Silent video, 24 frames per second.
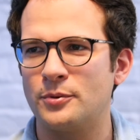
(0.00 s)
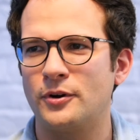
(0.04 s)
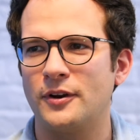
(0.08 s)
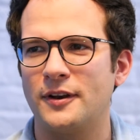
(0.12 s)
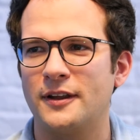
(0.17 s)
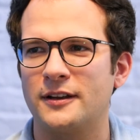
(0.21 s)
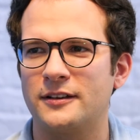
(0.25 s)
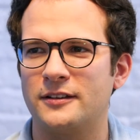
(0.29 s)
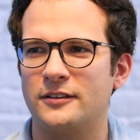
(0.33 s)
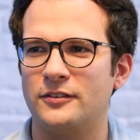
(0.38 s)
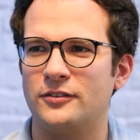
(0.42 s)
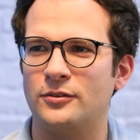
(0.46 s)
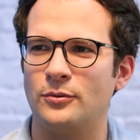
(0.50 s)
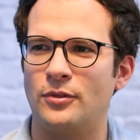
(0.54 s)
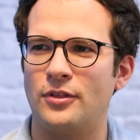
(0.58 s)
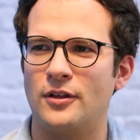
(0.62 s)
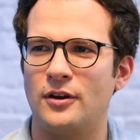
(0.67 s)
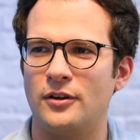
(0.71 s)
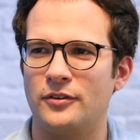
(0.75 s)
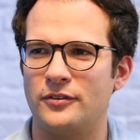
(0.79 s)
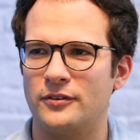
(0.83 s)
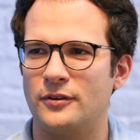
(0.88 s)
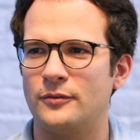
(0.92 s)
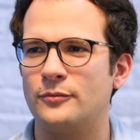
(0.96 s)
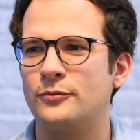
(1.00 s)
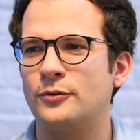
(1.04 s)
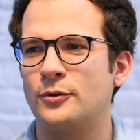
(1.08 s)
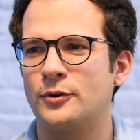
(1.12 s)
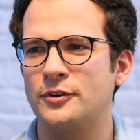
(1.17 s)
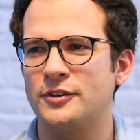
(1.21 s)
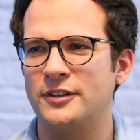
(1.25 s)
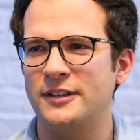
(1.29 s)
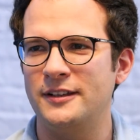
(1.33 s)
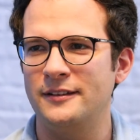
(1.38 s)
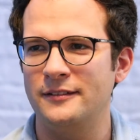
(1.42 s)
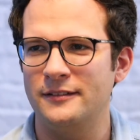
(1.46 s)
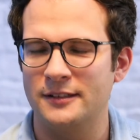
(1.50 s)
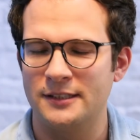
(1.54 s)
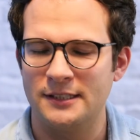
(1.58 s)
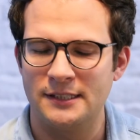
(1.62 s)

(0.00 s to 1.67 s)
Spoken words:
product in 2014.